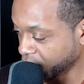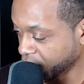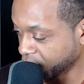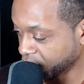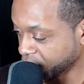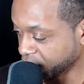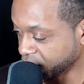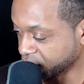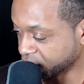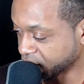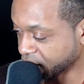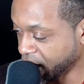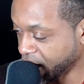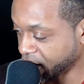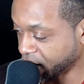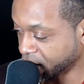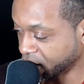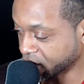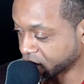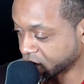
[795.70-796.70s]
Eastside
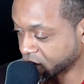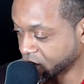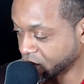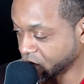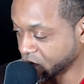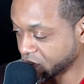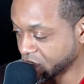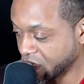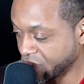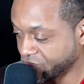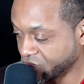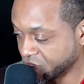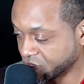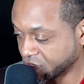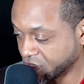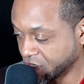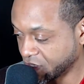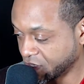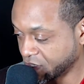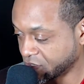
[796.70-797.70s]
Hustler 07
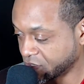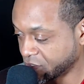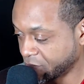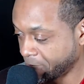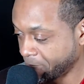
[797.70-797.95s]
says,